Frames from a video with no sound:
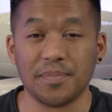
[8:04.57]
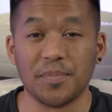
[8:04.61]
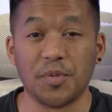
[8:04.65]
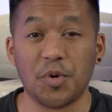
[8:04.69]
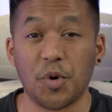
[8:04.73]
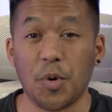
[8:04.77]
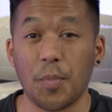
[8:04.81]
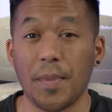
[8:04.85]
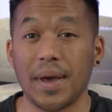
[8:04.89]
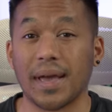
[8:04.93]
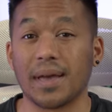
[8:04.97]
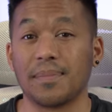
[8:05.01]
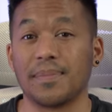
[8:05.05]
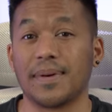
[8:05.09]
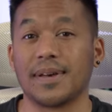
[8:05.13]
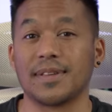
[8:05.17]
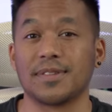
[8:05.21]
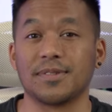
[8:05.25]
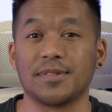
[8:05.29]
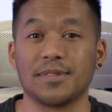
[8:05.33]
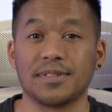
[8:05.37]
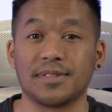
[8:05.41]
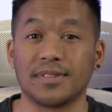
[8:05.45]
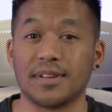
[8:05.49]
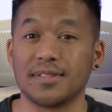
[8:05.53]
More
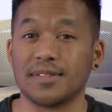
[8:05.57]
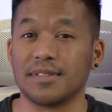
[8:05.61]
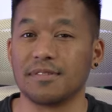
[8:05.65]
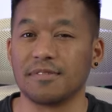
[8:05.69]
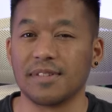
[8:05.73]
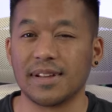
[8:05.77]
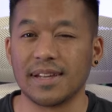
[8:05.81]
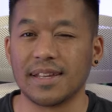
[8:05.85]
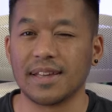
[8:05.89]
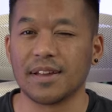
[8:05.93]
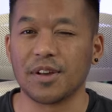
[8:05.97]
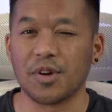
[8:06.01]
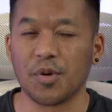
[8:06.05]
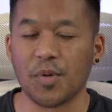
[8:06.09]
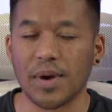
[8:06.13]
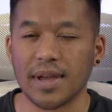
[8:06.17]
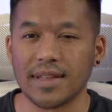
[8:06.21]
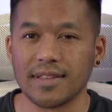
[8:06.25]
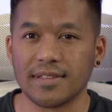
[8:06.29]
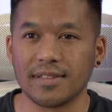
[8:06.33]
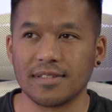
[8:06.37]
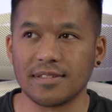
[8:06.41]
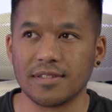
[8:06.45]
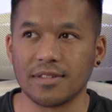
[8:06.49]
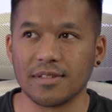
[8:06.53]
megapixels doesn't really
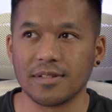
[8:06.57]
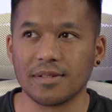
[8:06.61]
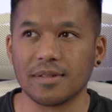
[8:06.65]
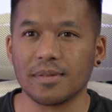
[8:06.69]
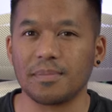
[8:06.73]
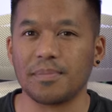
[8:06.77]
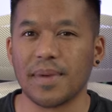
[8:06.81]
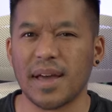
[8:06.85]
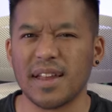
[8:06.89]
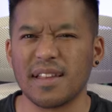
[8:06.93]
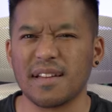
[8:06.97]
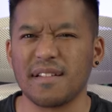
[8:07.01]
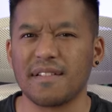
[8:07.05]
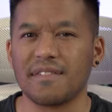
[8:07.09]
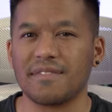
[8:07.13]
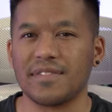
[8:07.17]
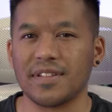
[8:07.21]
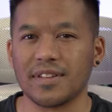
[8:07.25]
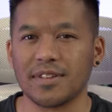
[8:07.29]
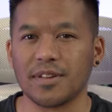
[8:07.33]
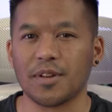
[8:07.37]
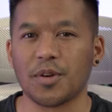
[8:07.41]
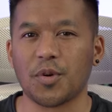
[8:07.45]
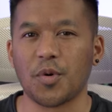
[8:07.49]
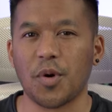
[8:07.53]
equate to better
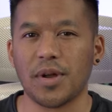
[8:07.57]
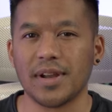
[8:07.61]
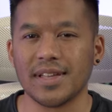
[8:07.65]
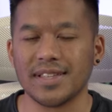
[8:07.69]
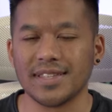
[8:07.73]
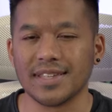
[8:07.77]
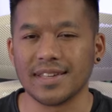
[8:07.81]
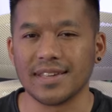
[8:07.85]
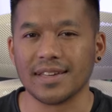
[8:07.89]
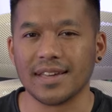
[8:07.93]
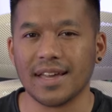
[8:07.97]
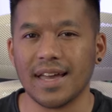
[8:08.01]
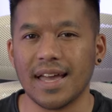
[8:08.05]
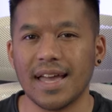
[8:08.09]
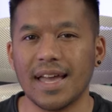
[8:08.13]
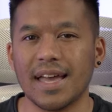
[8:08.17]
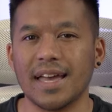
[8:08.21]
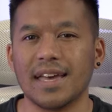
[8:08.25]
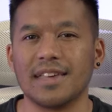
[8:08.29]
video quality.